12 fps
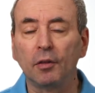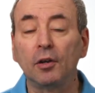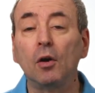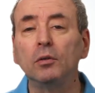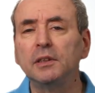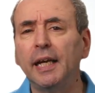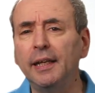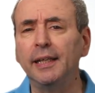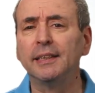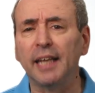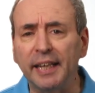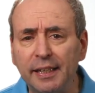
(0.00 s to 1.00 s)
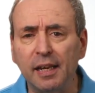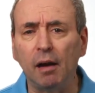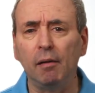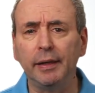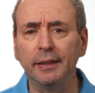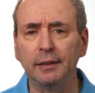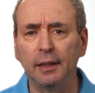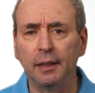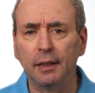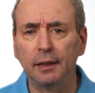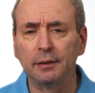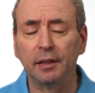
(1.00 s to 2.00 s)
The content is a guide
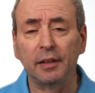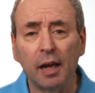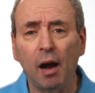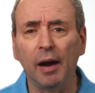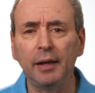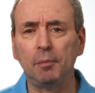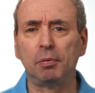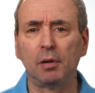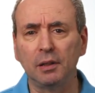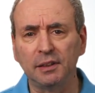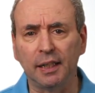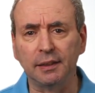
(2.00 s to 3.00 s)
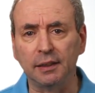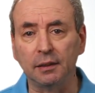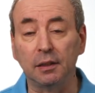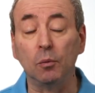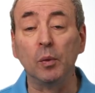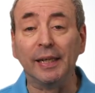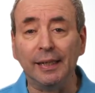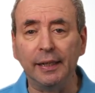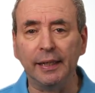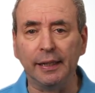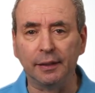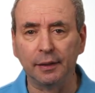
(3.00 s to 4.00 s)
to the kind of processes that we
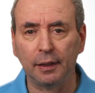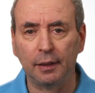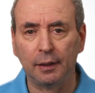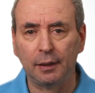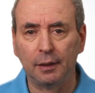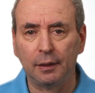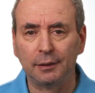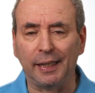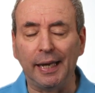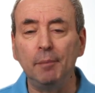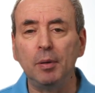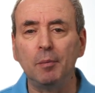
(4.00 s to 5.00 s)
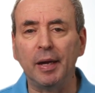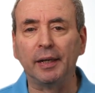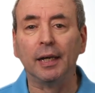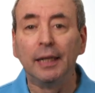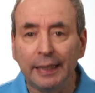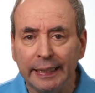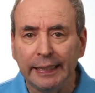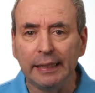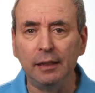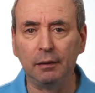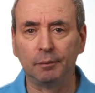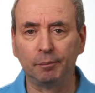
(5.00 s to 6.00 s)
need to implement a
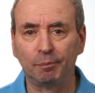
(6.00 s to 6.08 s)
lean